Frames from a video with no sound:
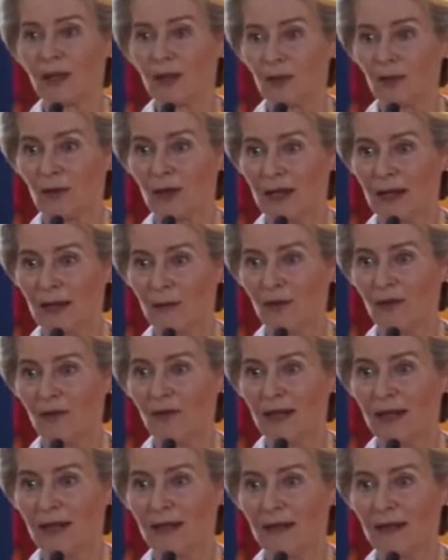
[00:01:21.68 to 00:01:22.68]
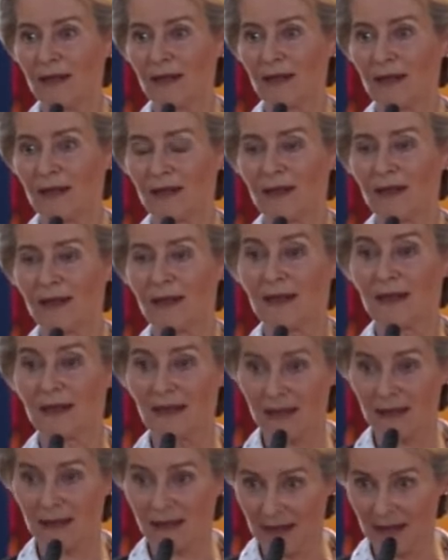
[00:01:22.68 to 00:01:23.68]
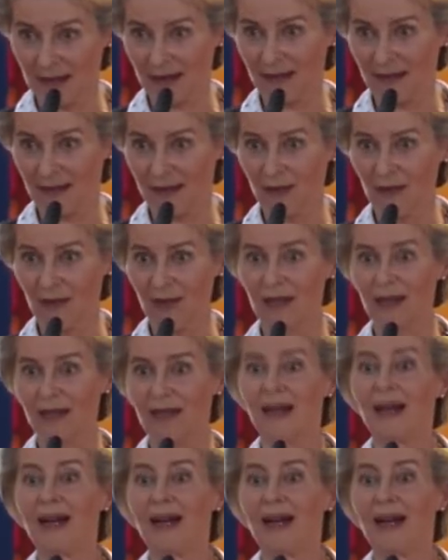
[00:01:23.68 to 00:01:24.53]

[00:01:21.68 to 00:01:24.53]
to climate finance. This is necessary.